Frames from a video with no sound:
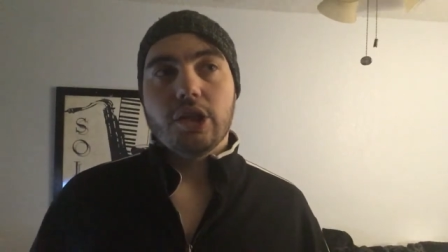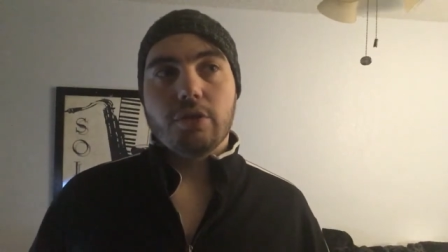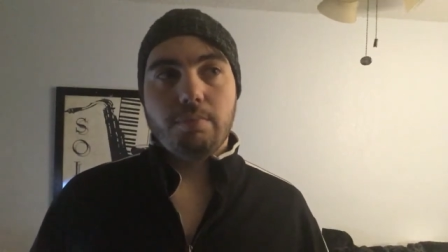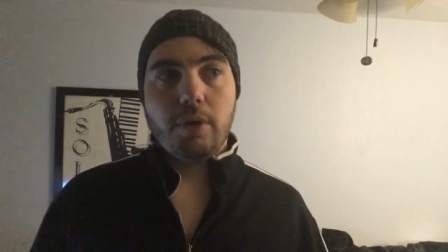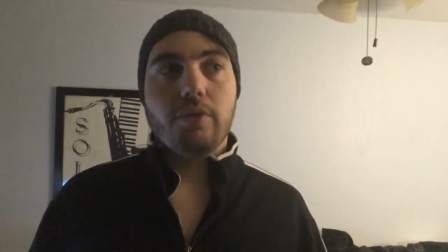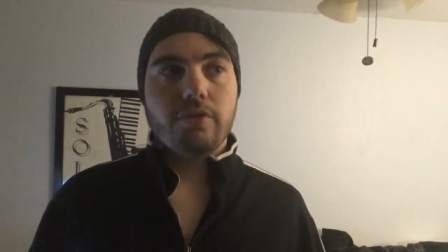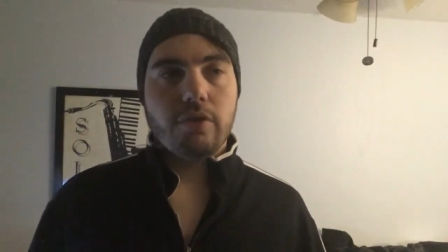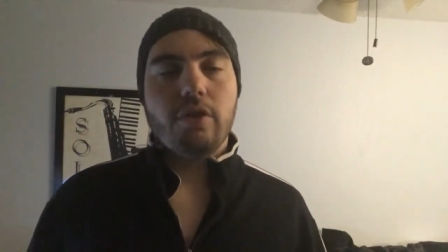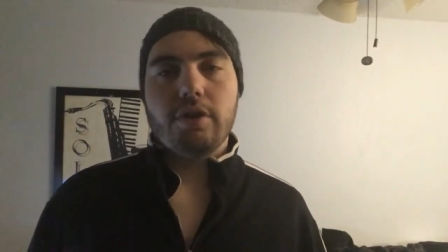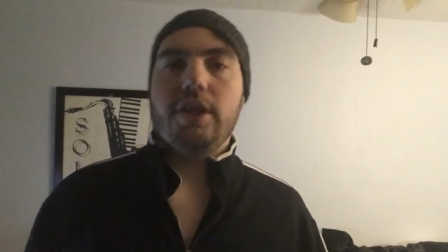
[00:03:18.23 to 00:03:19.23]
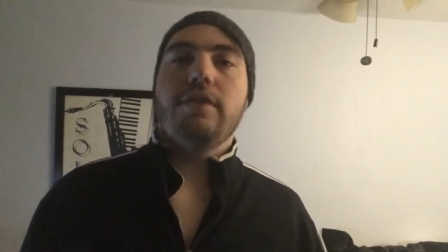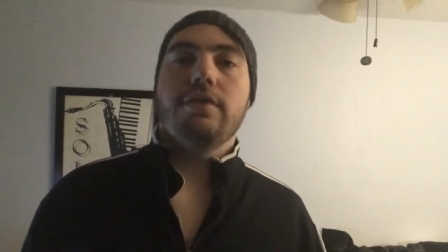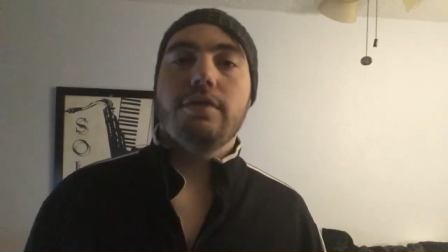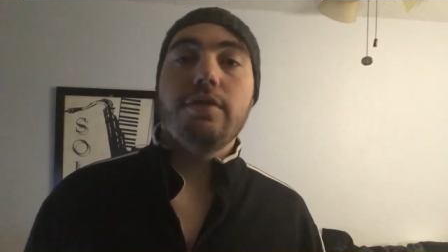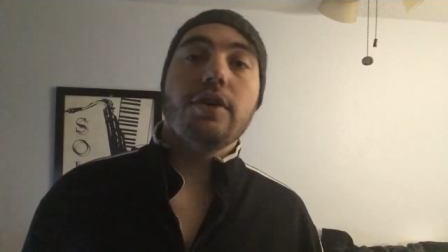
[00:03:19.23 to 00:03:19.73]
you're both still on
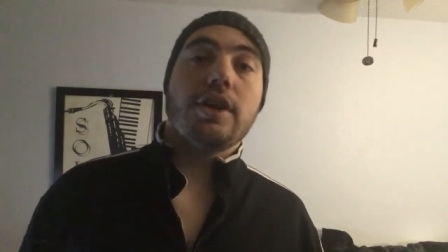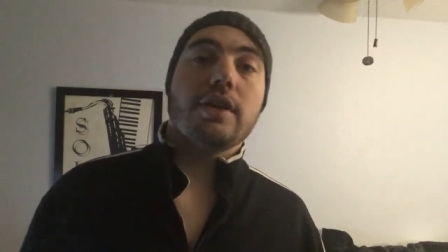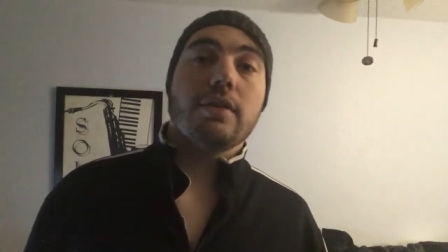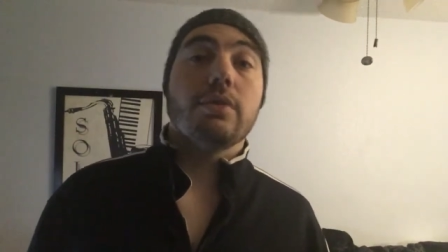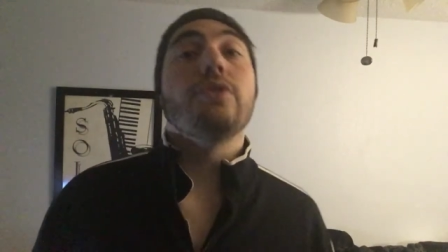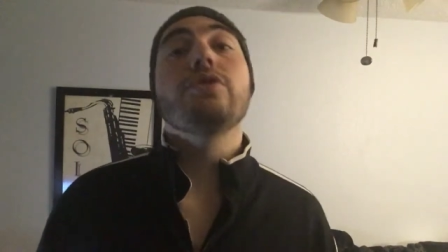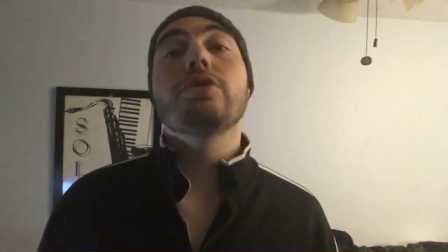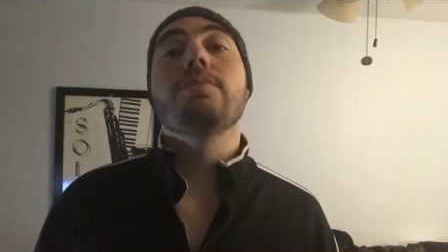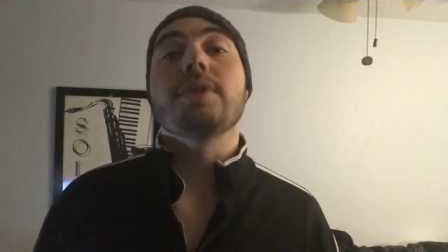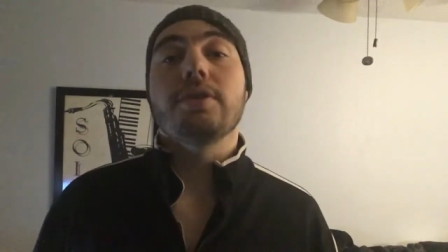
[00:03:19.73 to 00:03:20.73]
even footing, or you should be.